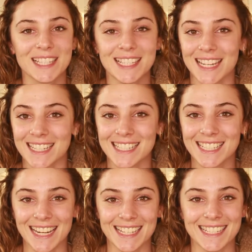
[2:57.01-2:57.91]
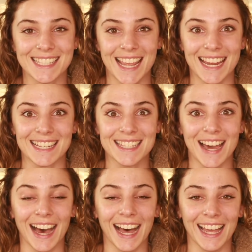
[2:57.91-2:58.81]
skin changes a
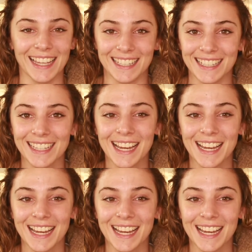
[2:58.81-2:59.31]
ton